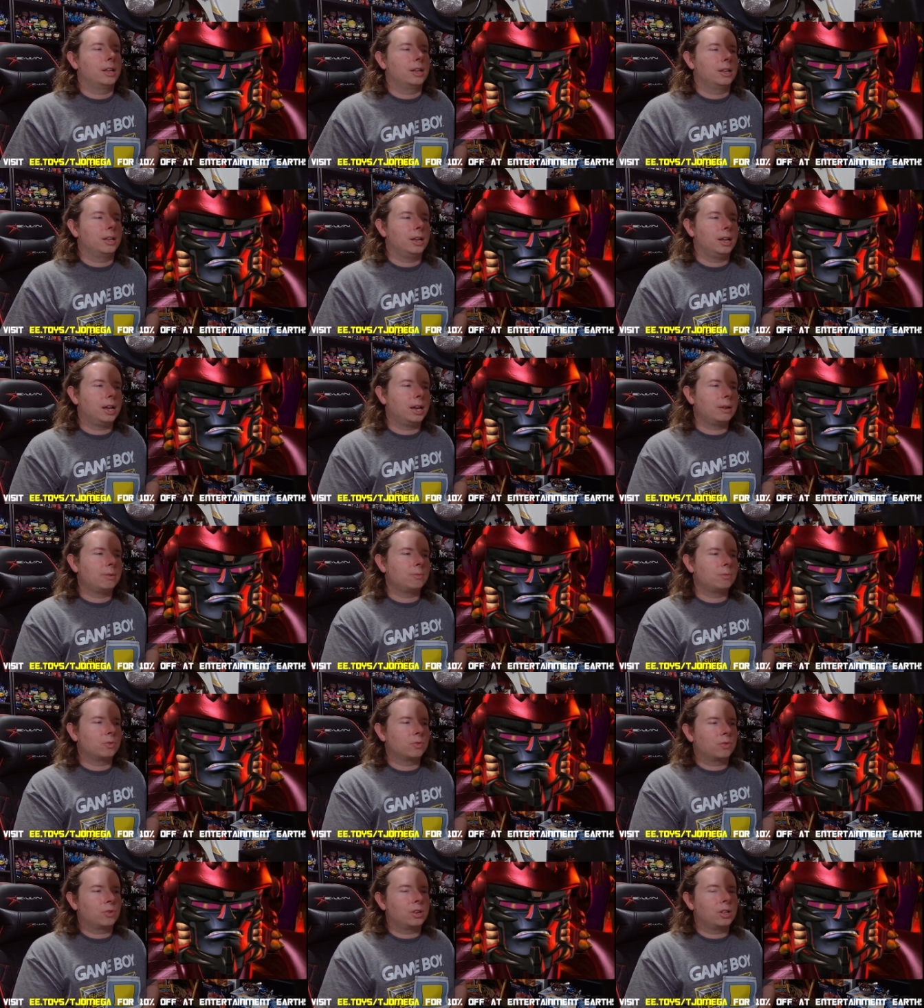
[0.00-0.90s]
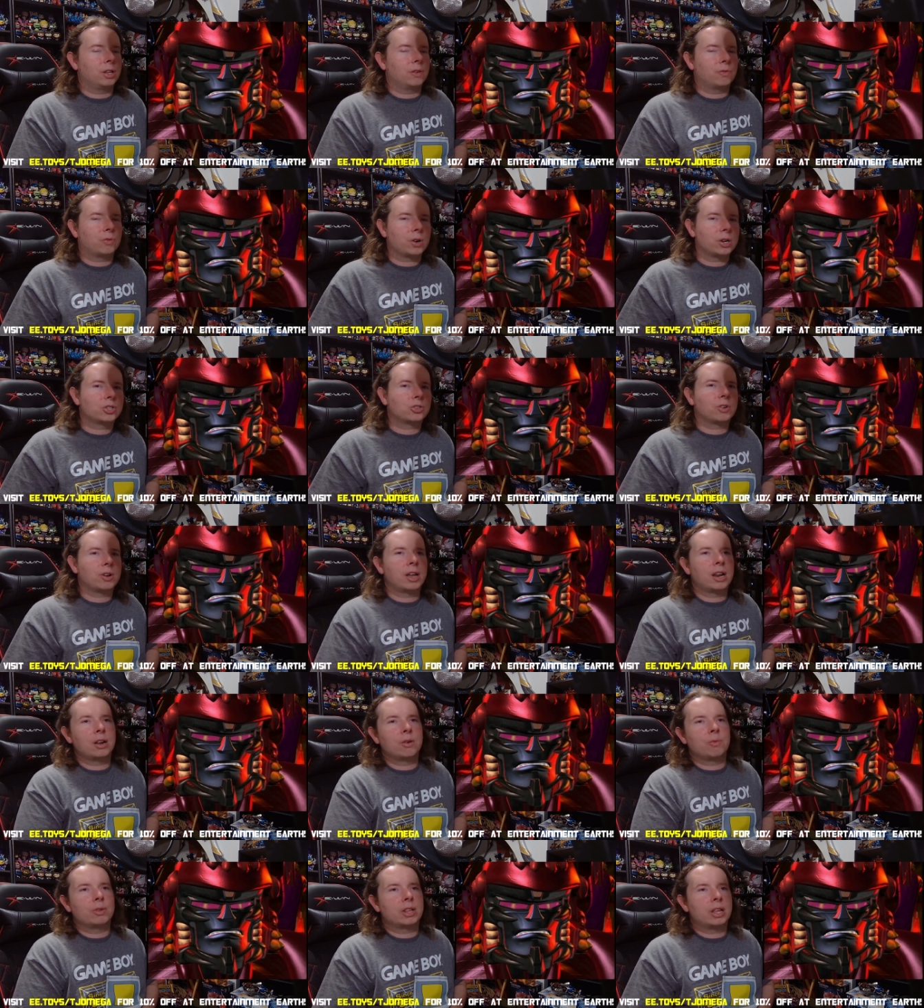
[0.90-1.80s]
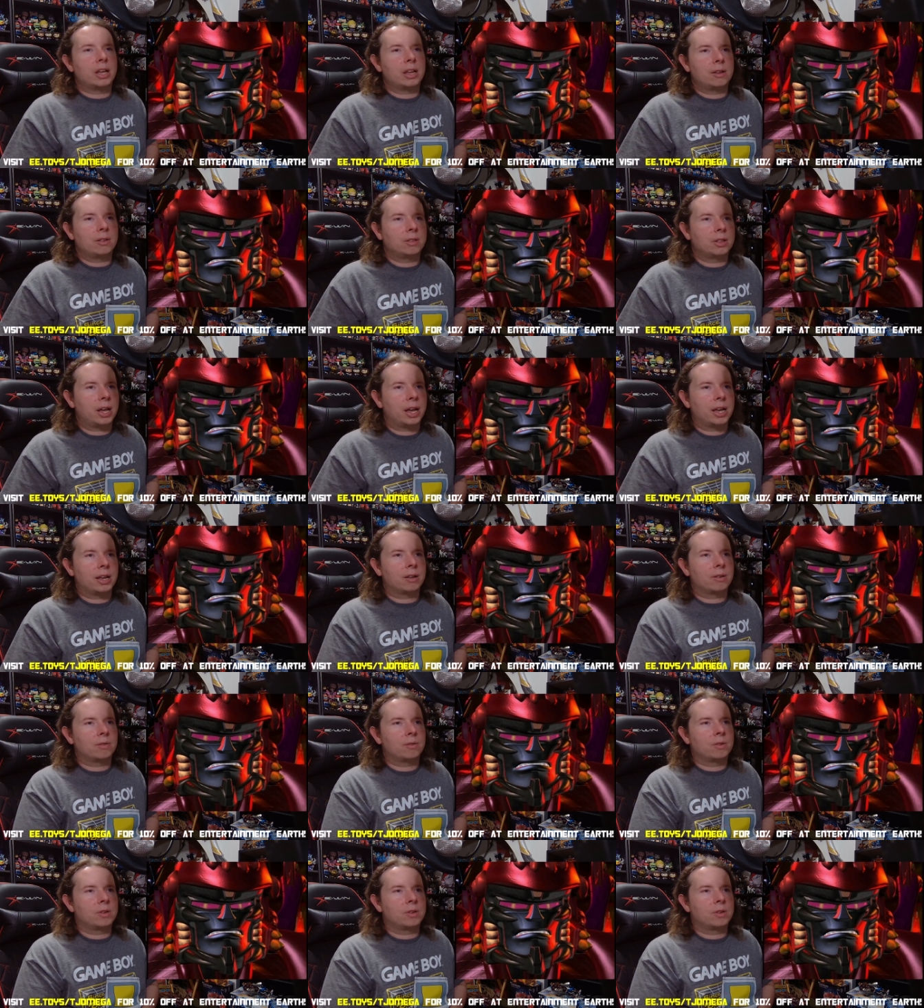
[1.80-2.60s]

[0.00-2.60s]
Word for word: I'm really frustrated when they, like,